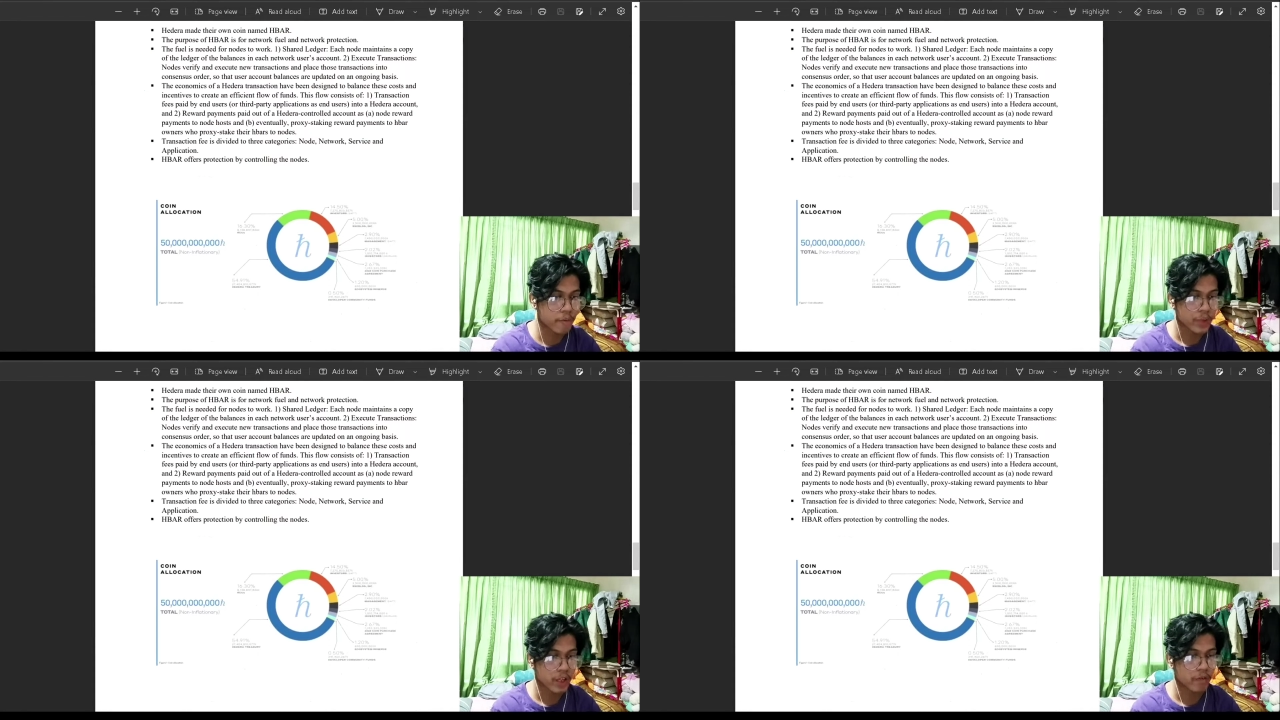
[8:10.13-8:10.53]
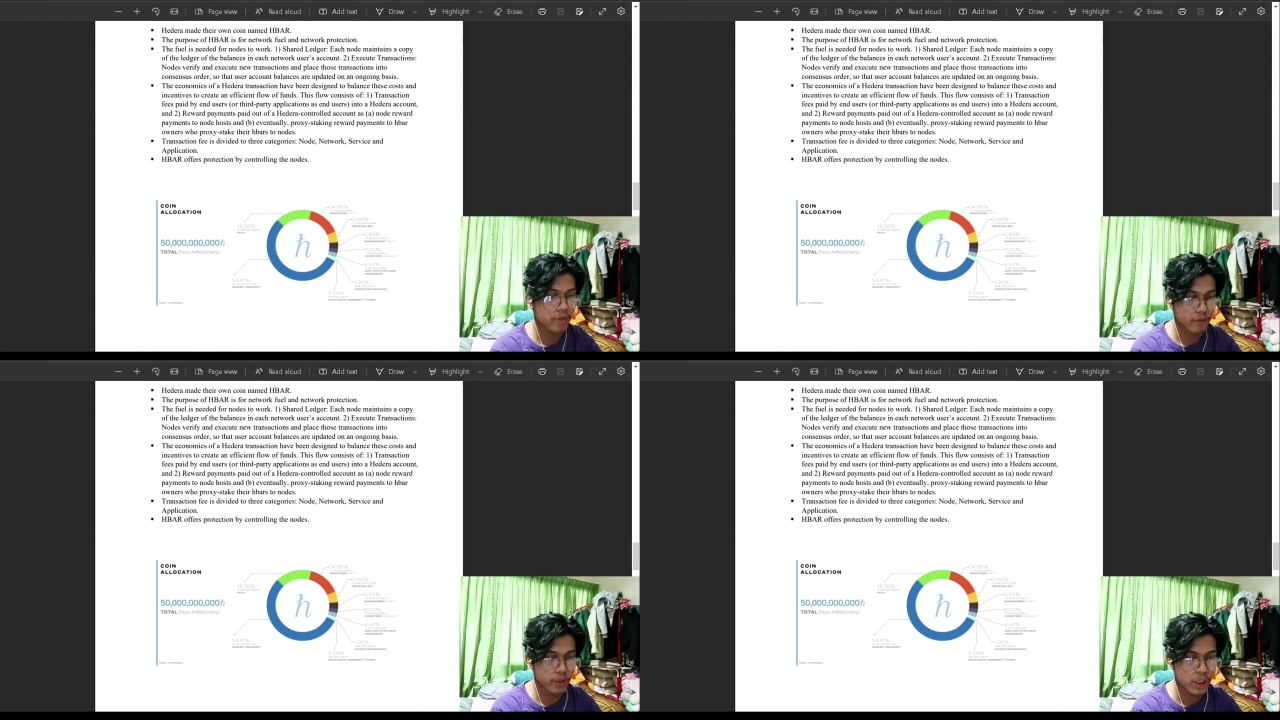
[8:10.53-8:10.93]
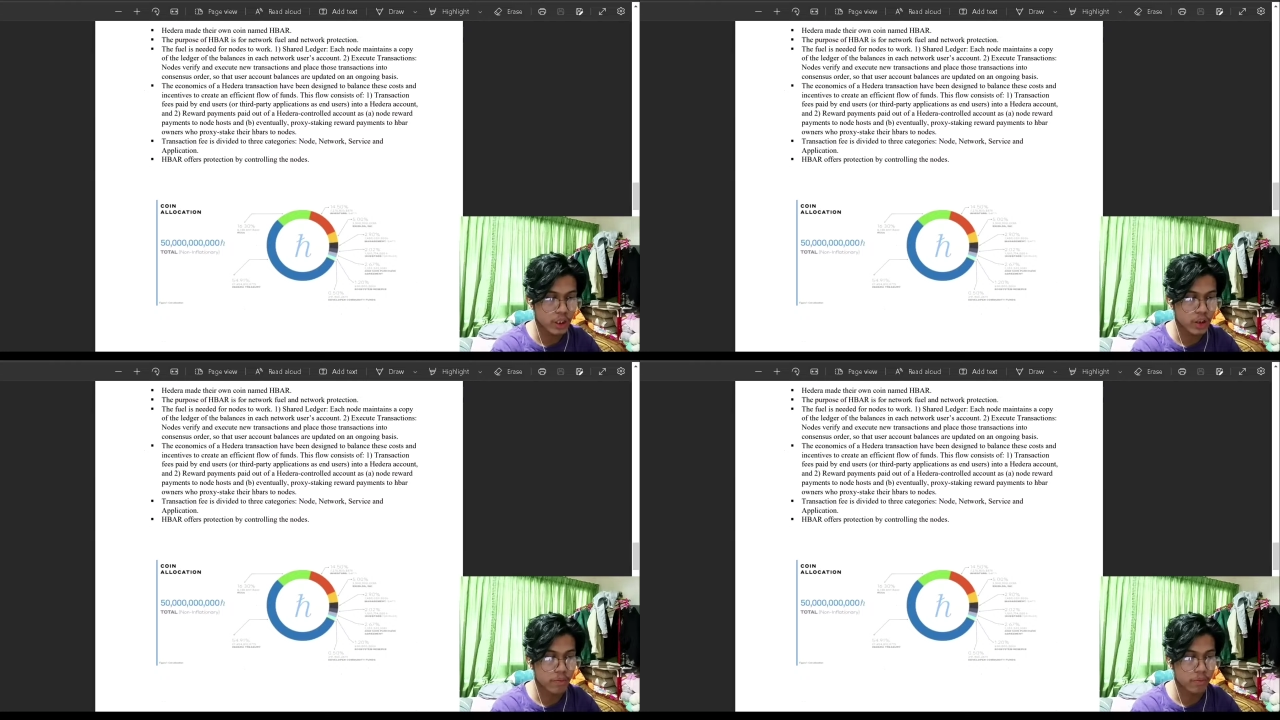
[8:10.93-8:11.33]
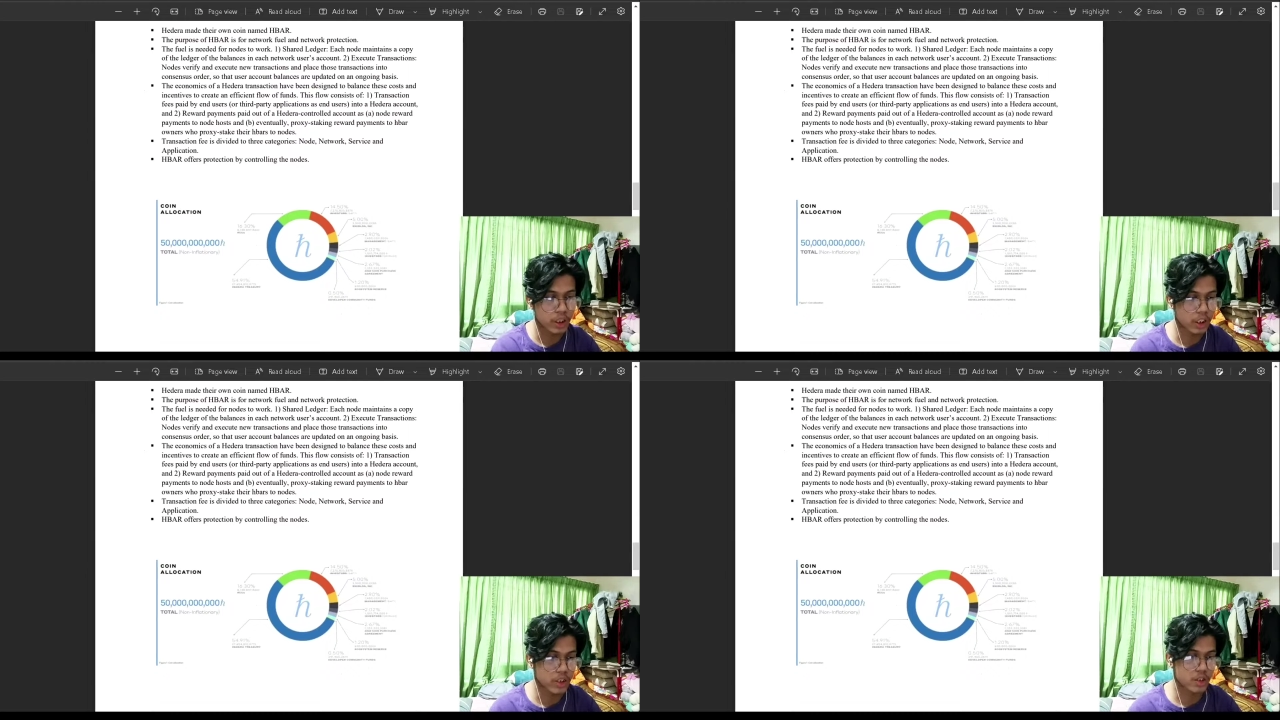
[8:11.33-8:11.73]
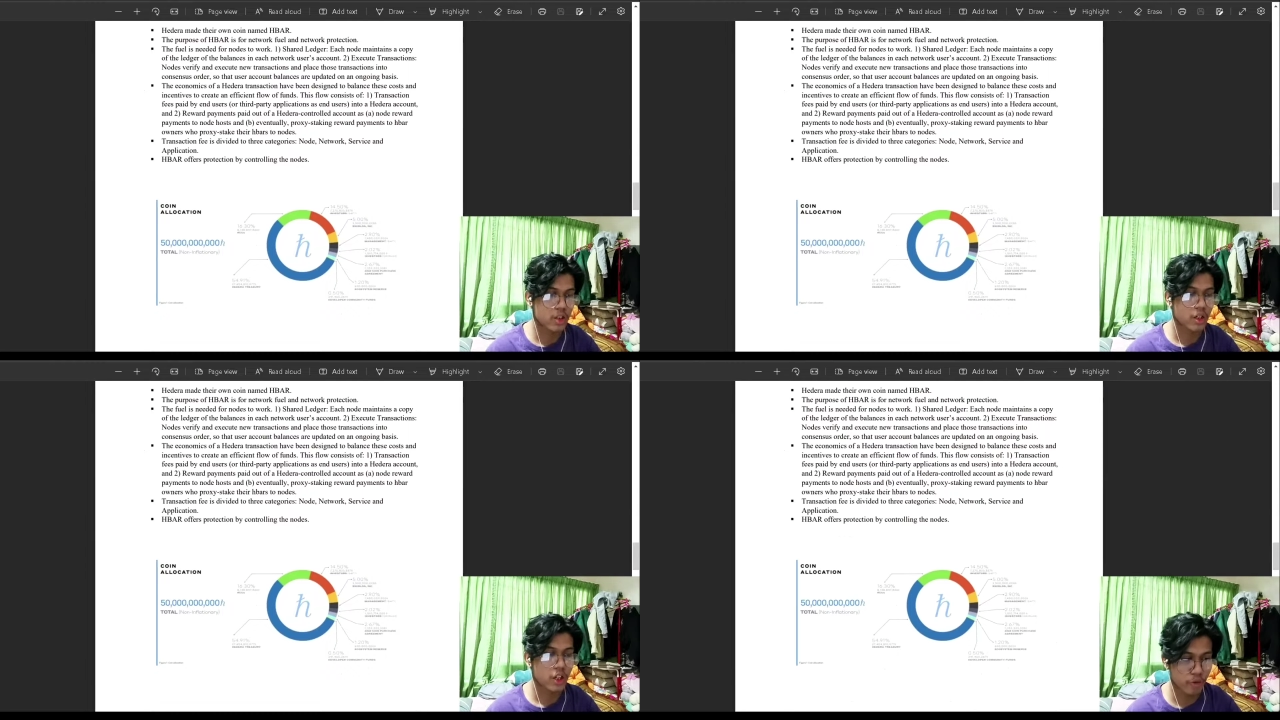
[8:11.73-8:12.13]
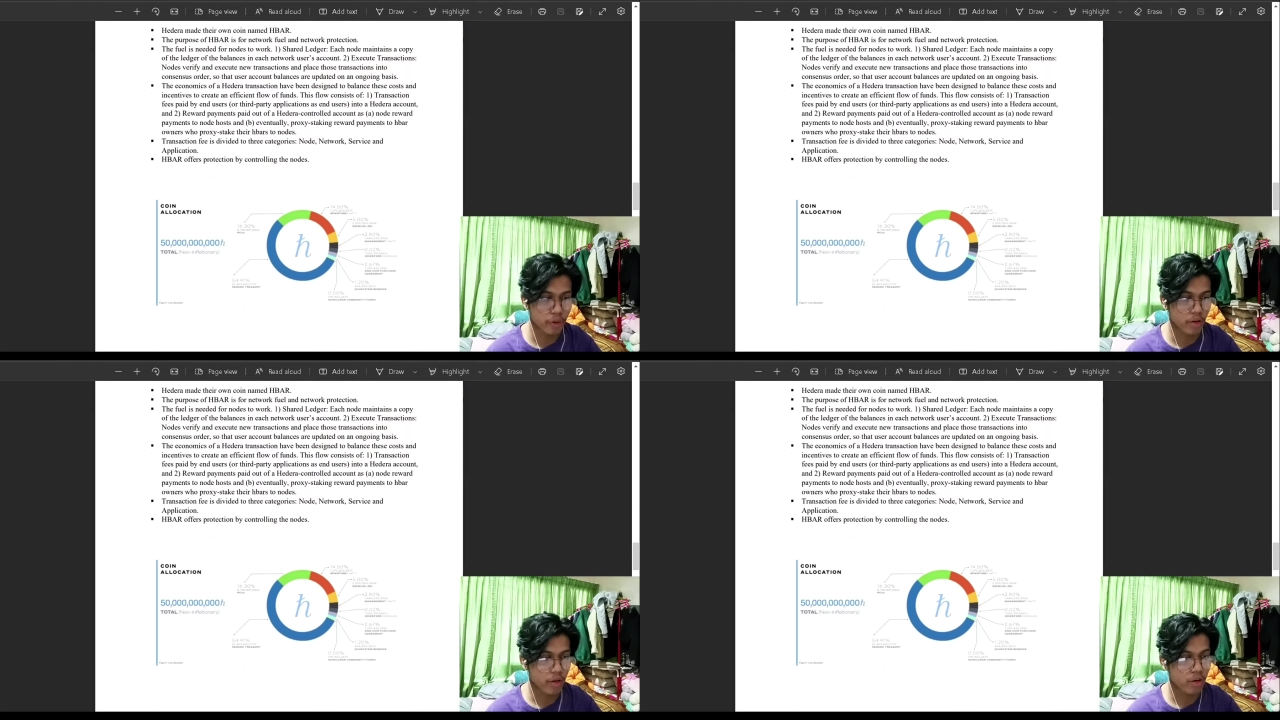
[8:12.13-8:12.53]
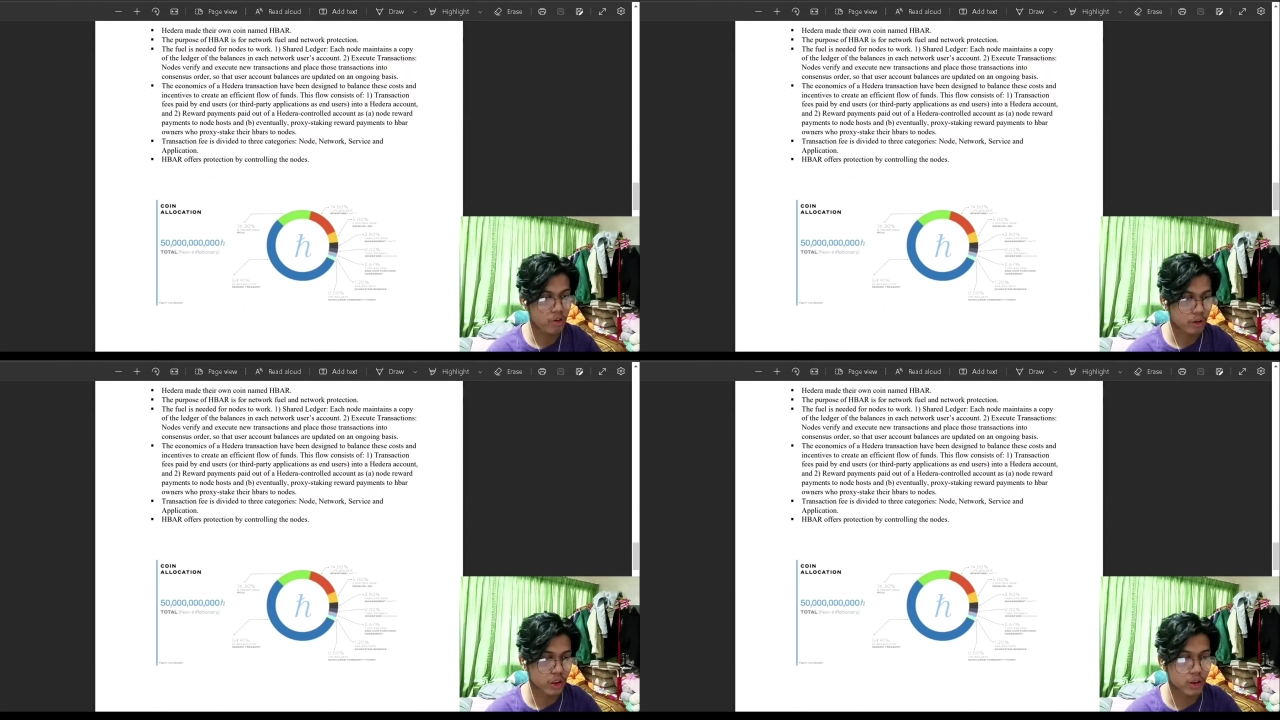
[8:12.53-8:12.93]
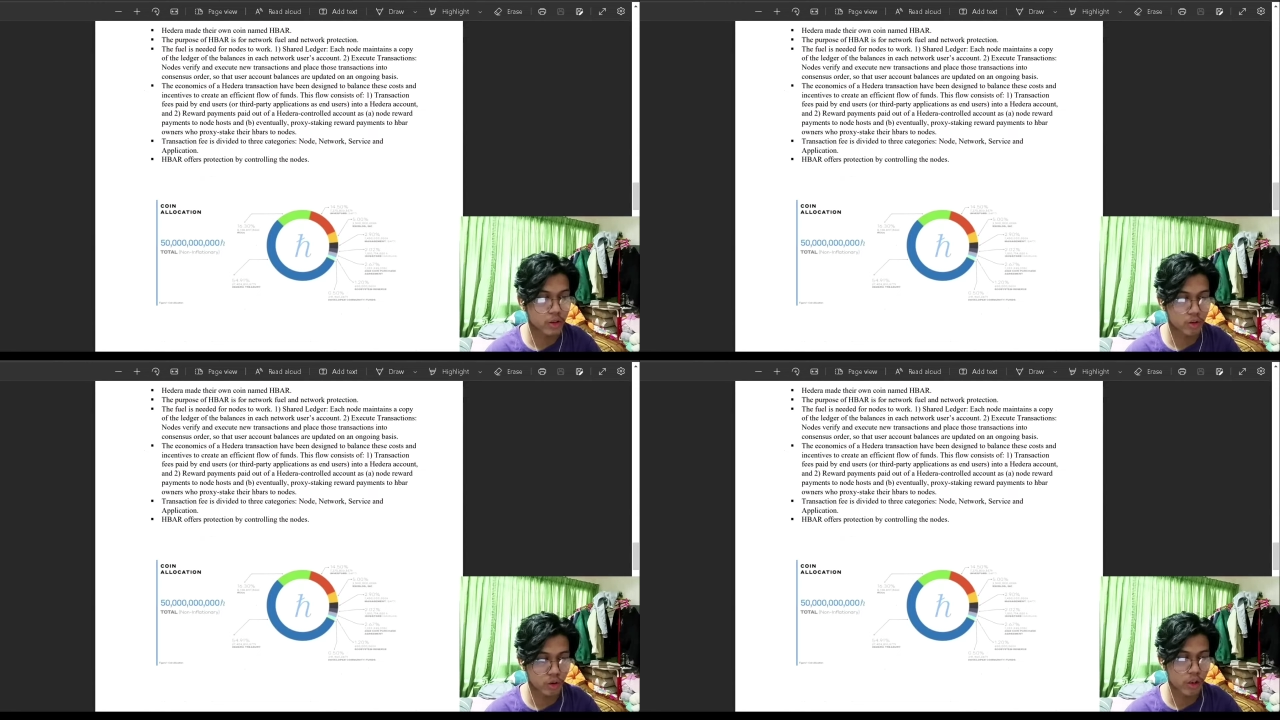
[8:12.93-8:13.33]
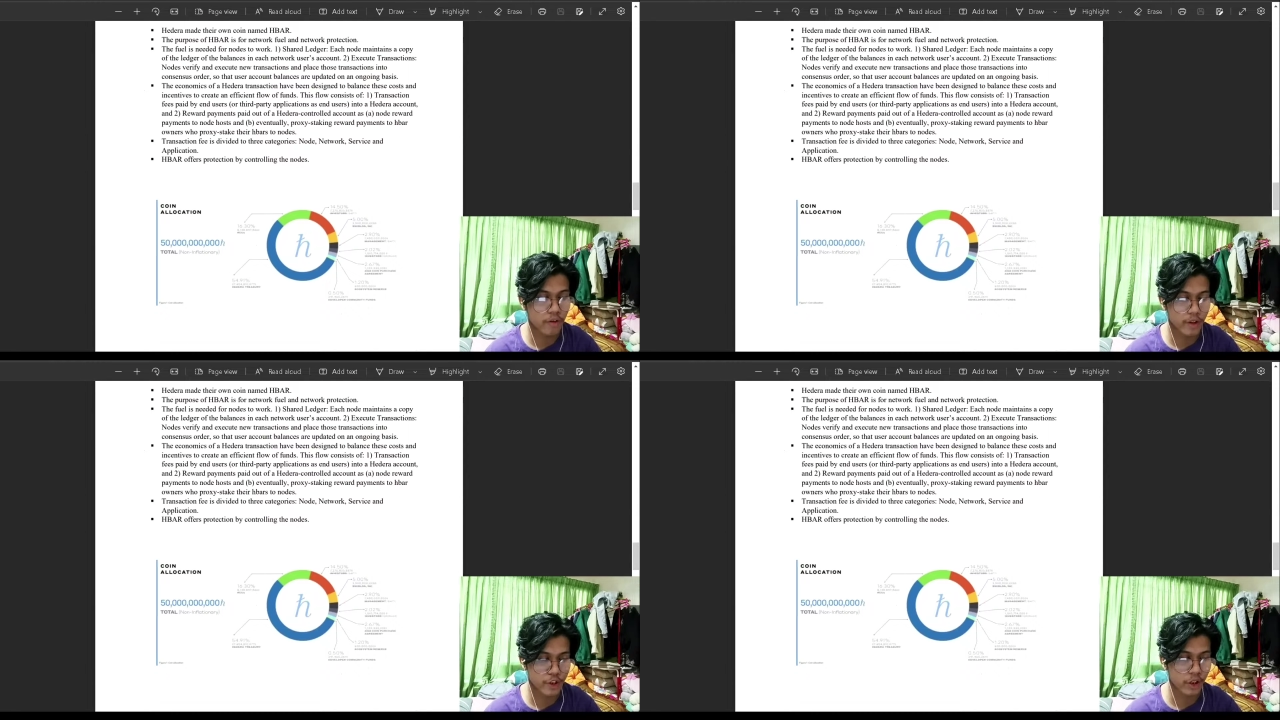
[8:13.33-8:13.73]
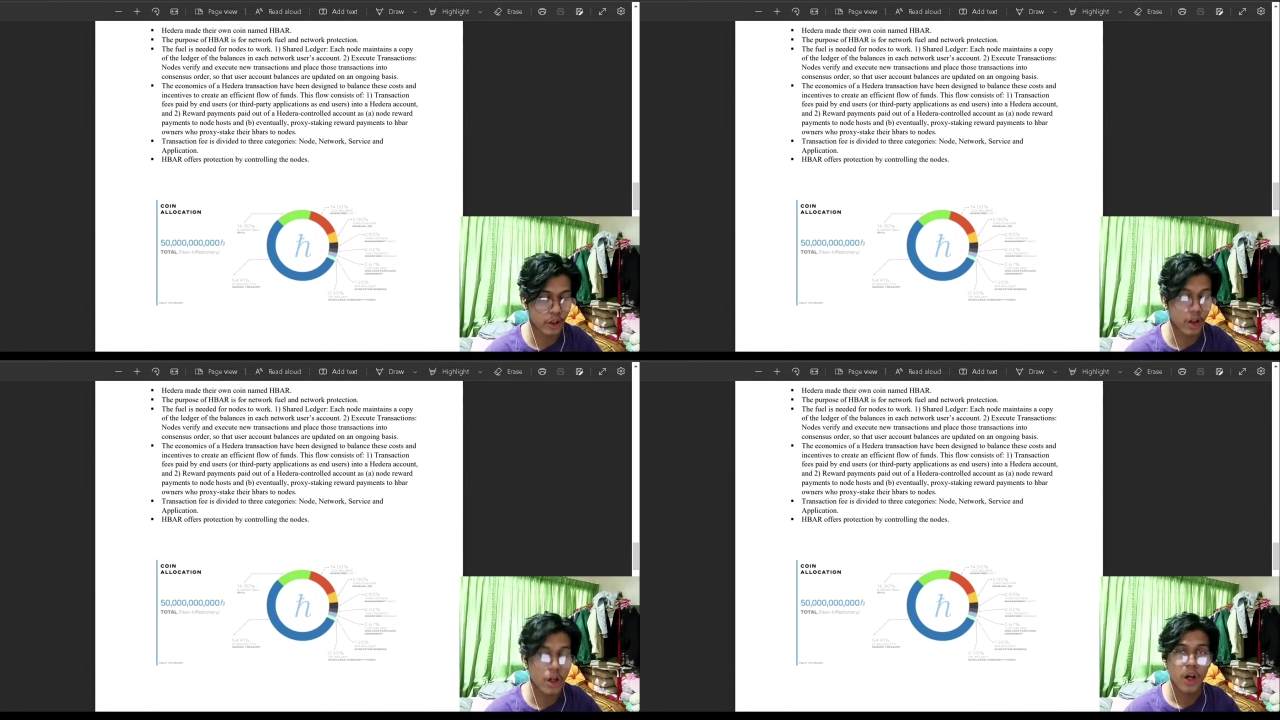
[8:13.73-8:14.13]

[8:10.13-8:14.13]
50 billion HBAR total, non-inflationary.